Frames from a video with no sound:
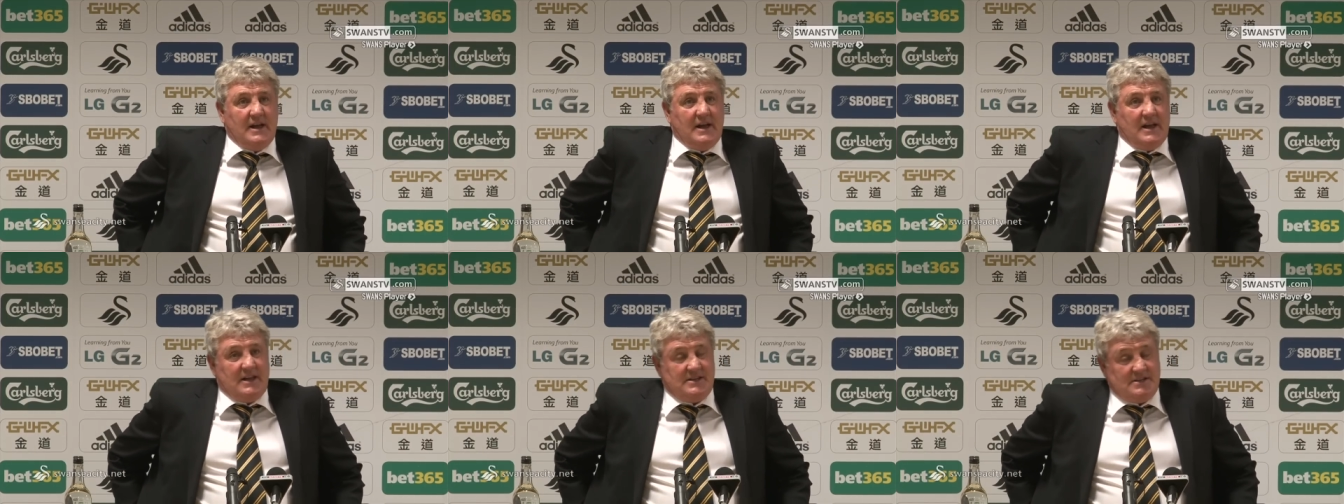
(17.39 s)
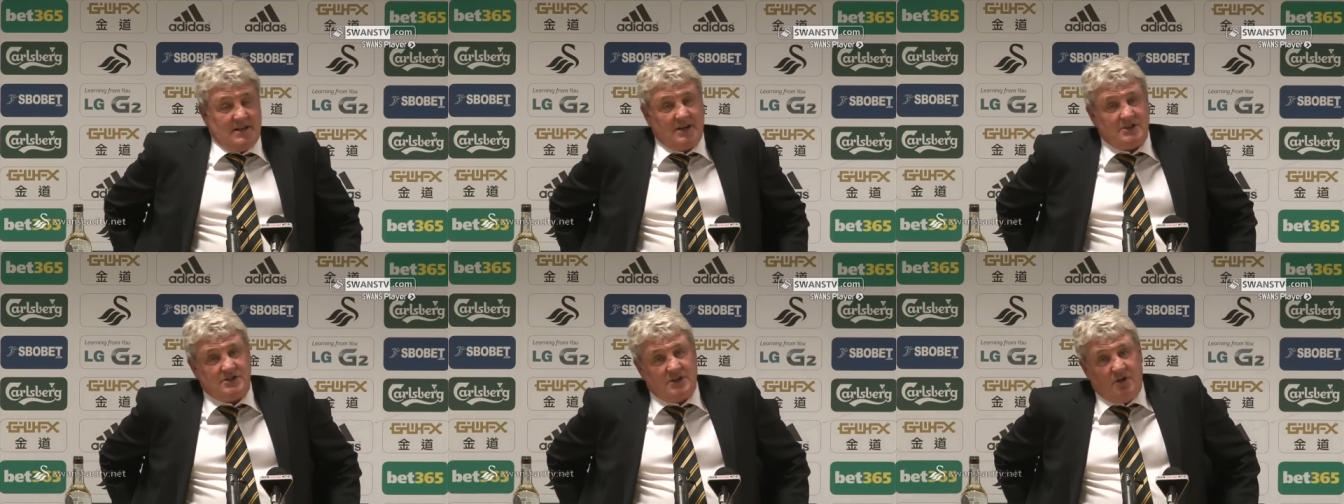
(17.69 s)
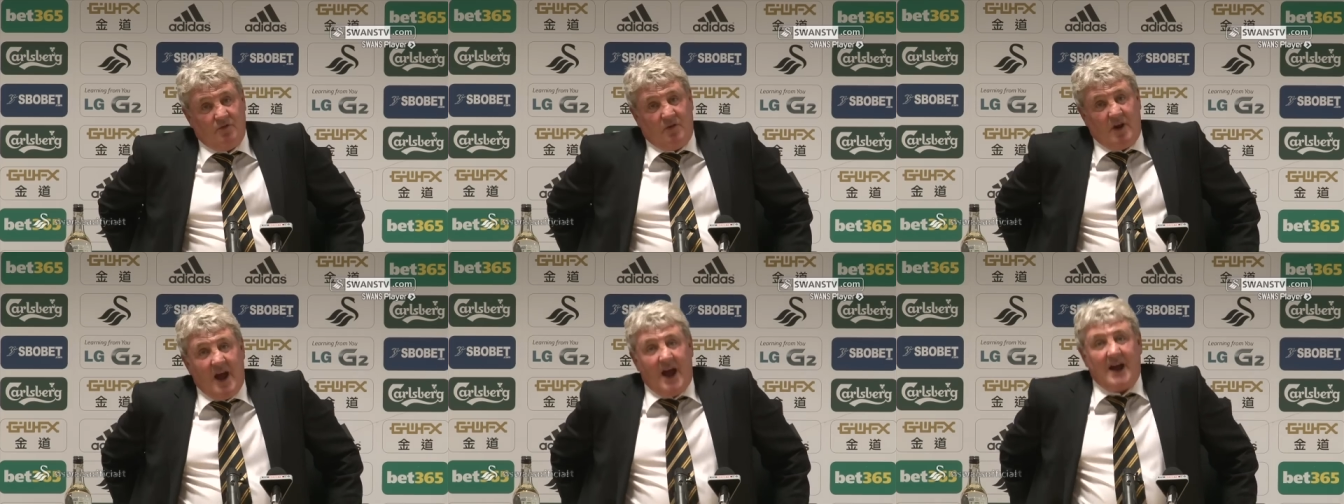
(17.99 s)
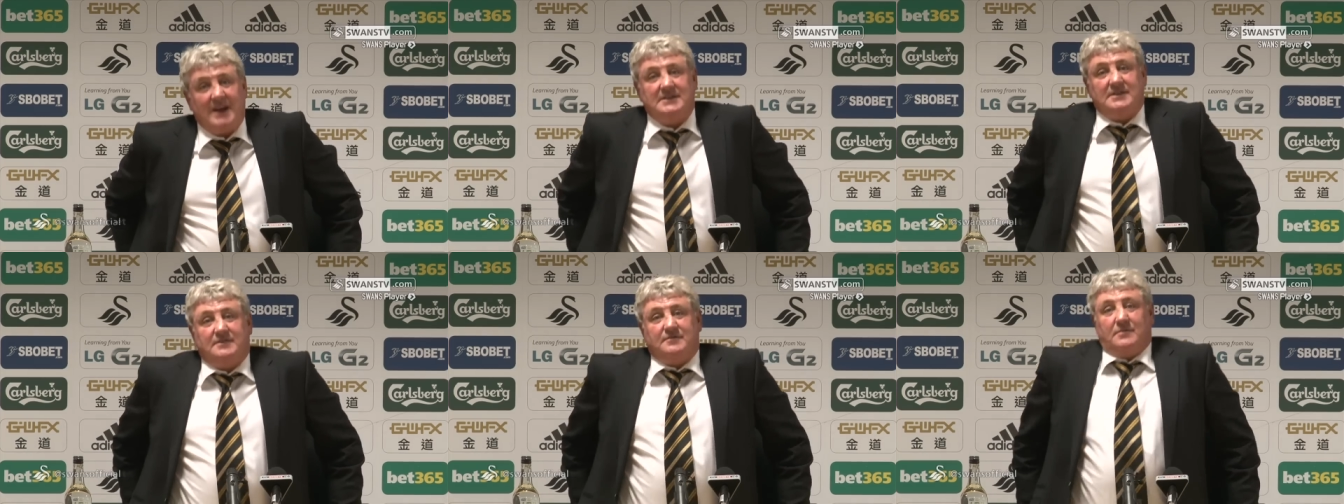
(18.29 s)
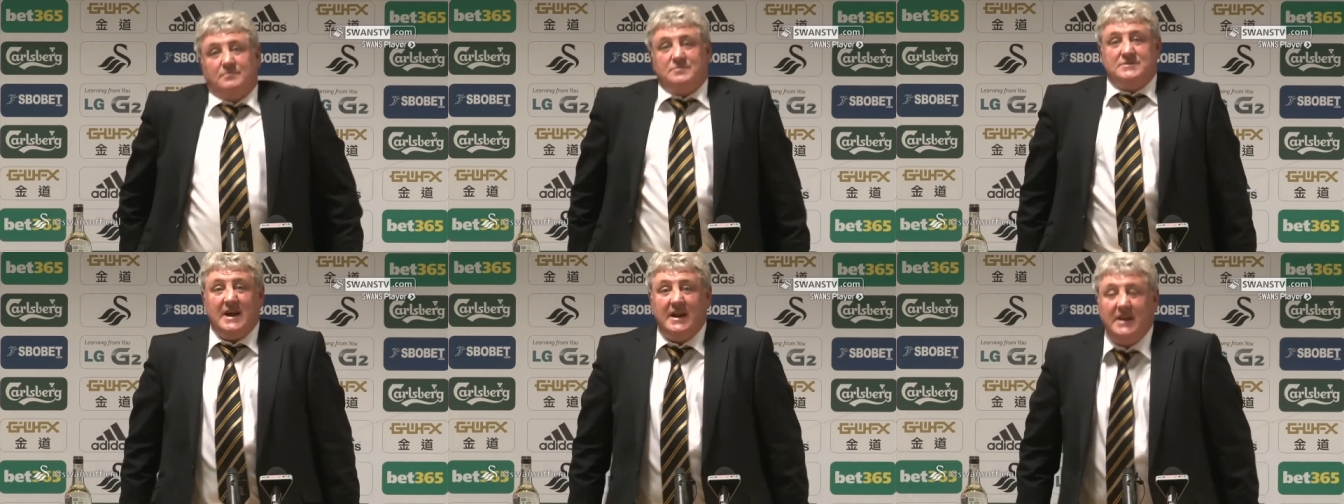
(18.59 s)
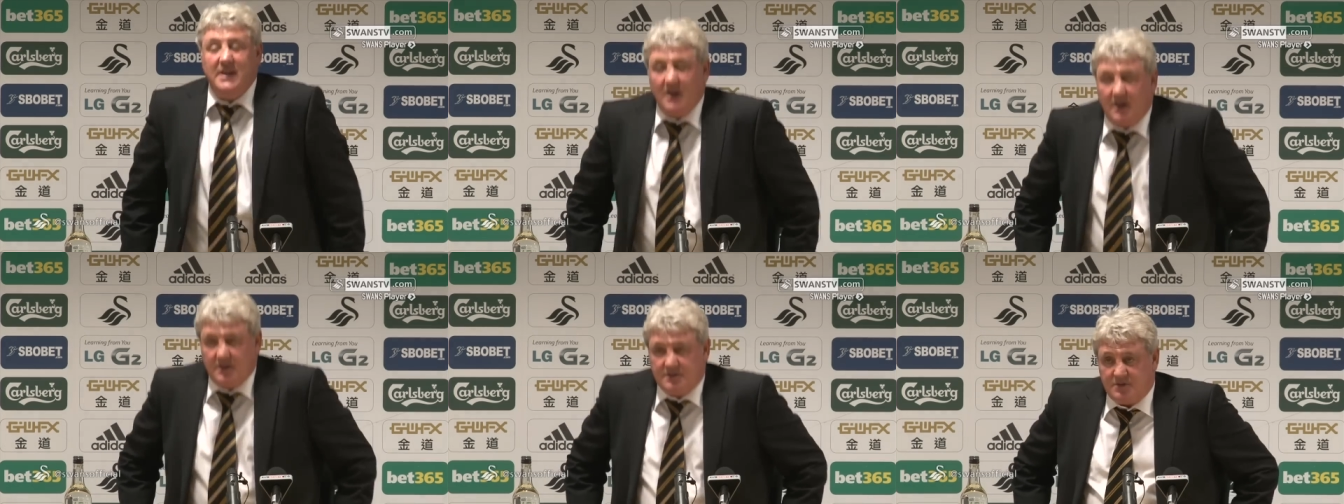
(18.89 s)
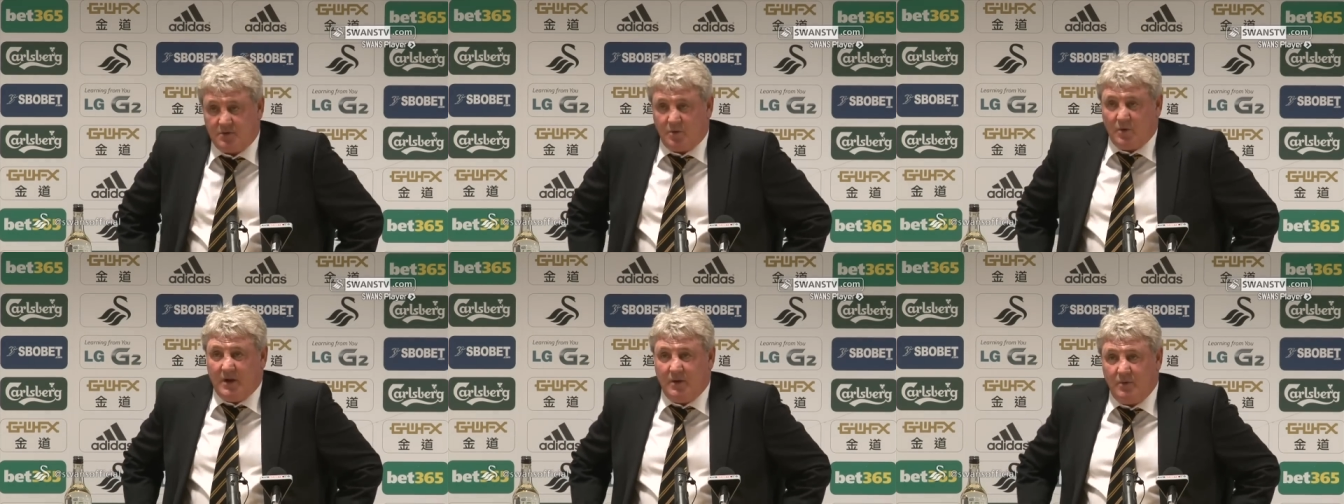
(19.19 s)
He's actually reacted from ten yards
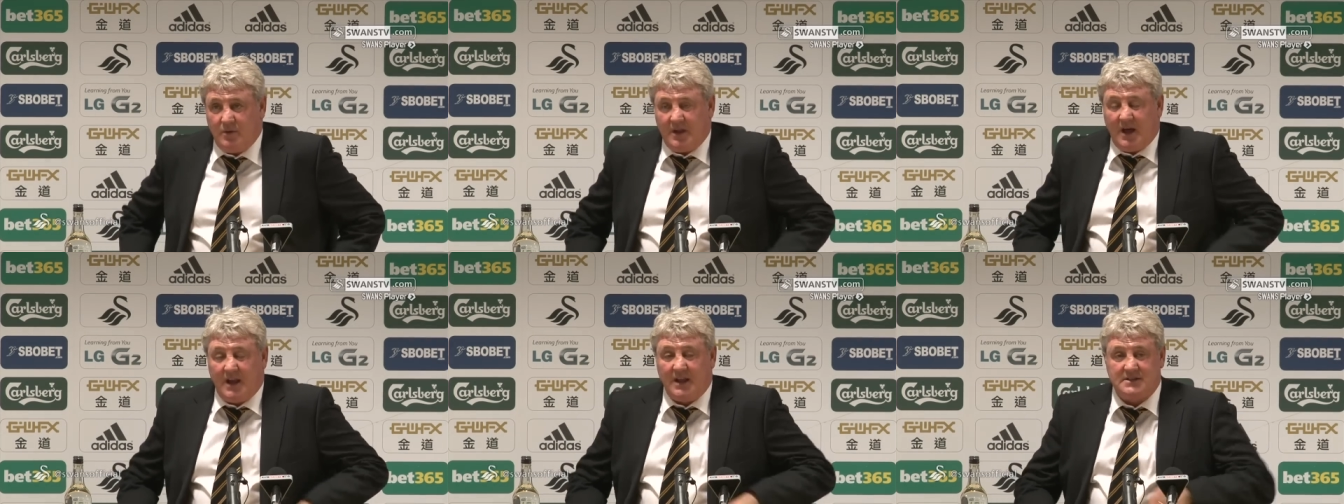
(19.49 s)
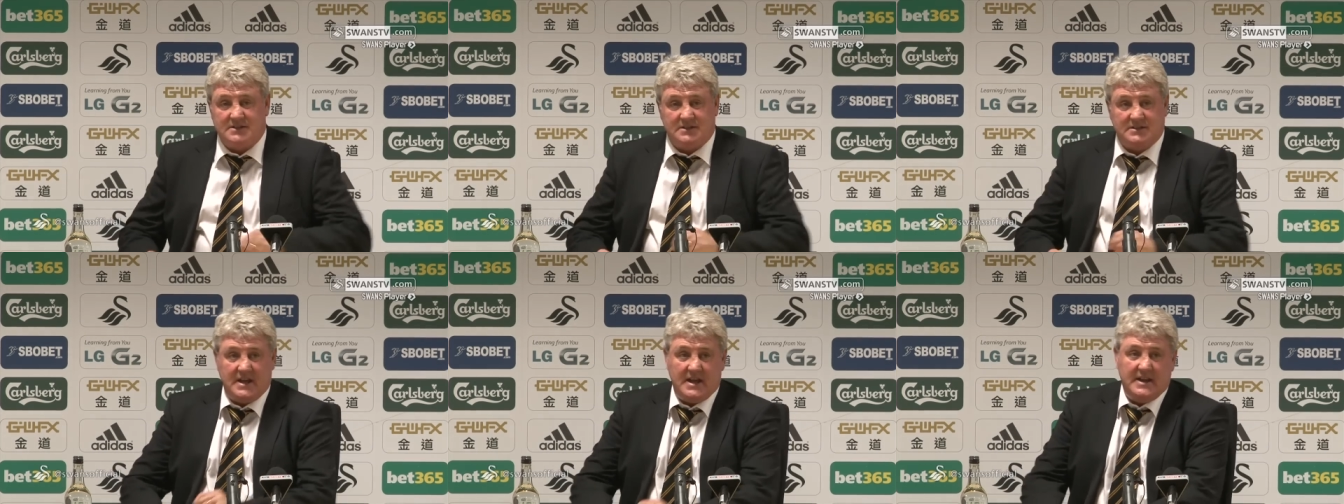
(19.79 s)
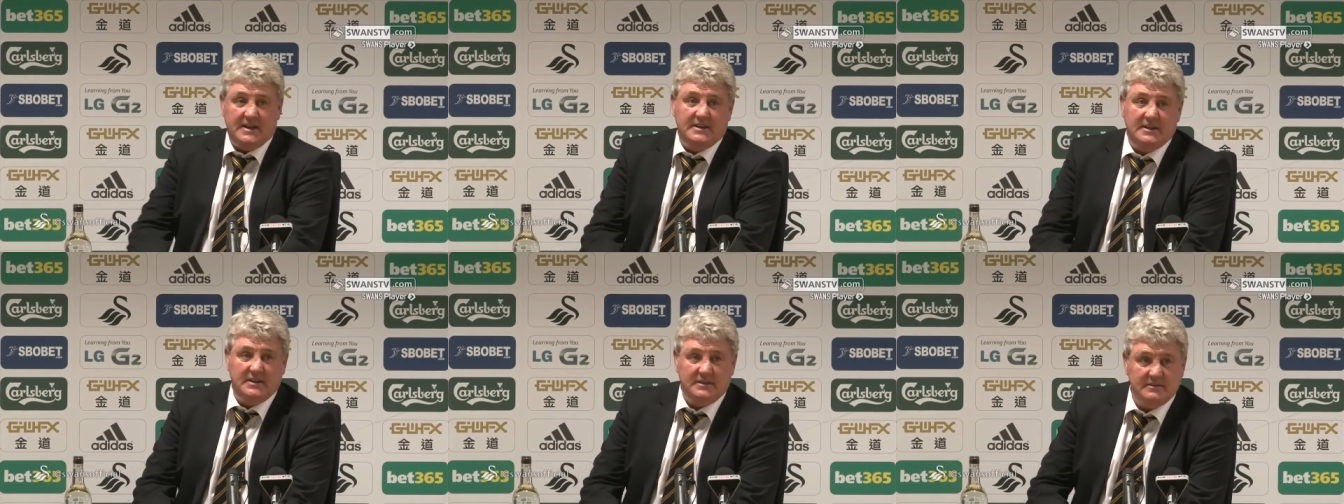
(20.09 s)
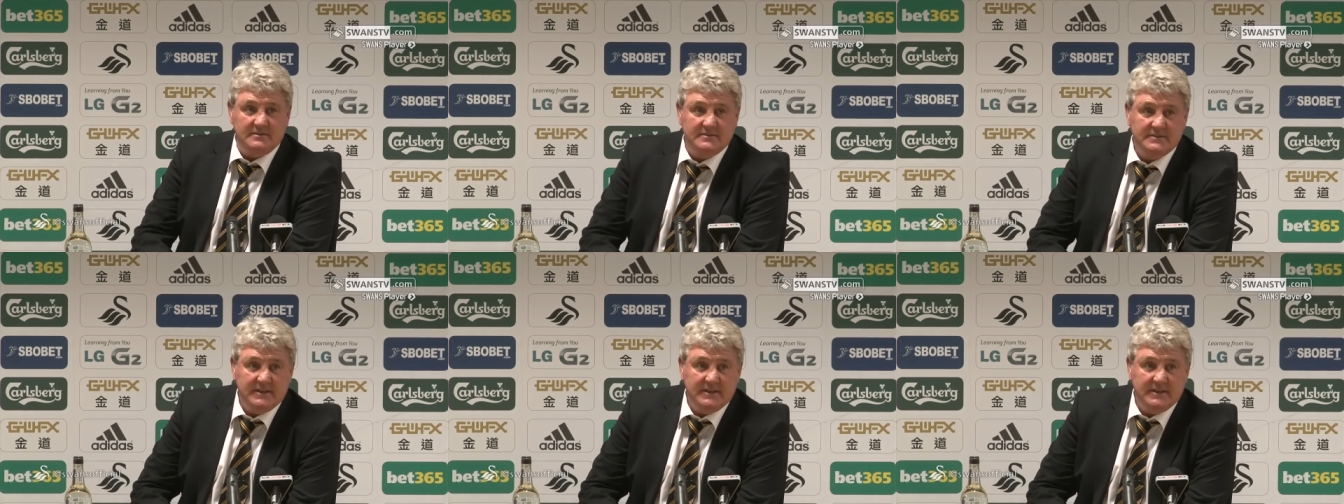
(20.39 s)
away when Alex has headed it,